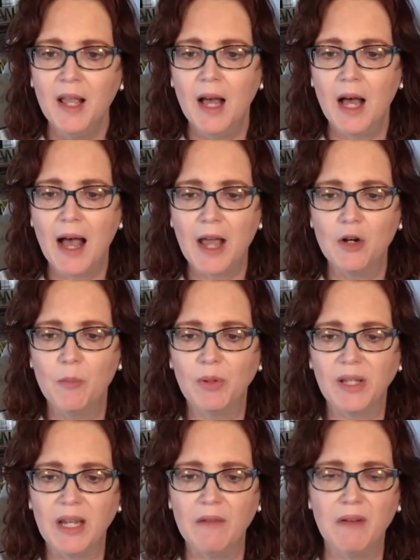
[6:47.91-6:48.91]
I don't
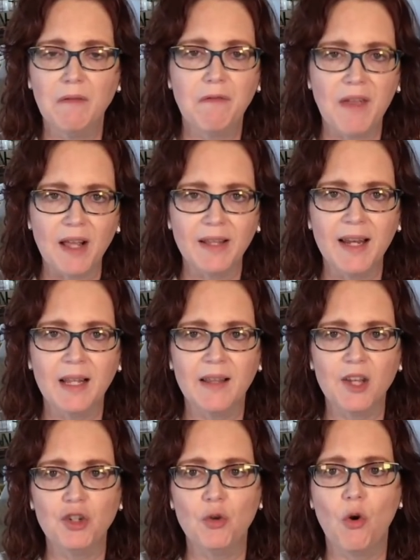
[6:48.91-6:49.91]
believe in failing
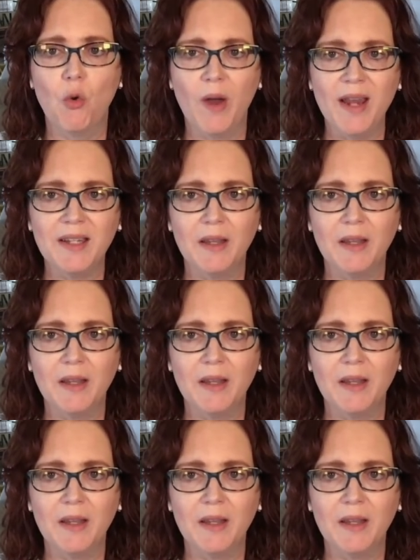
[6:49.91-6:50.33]
unless you quit.